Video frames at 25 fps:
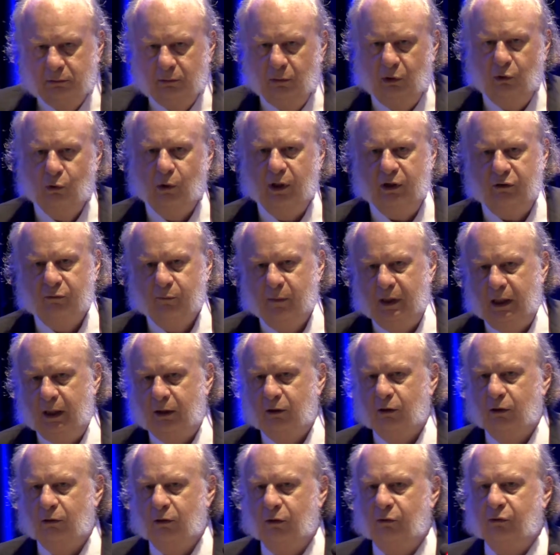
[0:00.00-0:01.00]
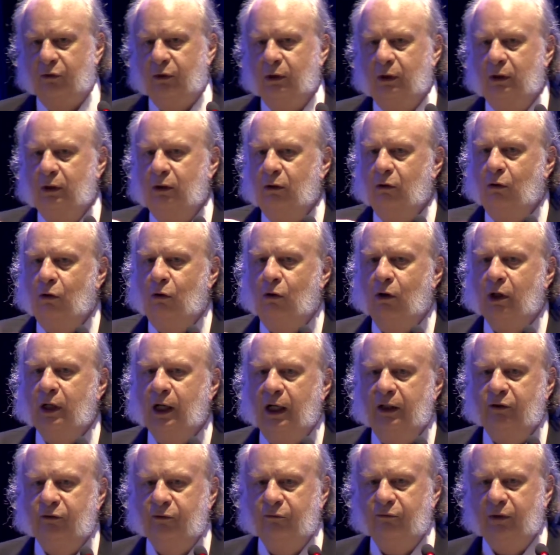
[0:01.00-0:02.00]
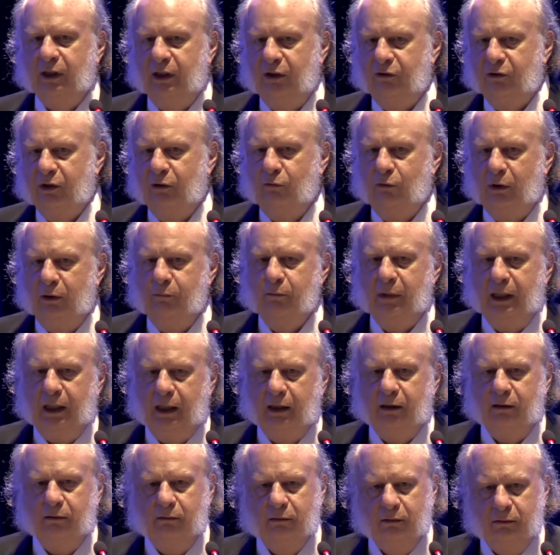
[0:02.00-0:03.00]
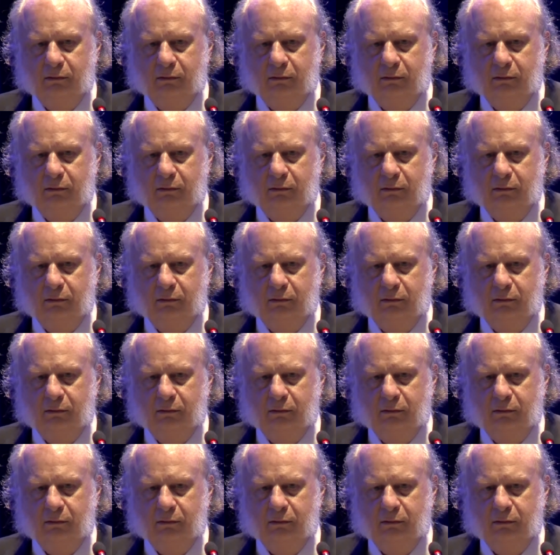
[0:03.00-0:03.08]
noisemakers, all kinds of things that would make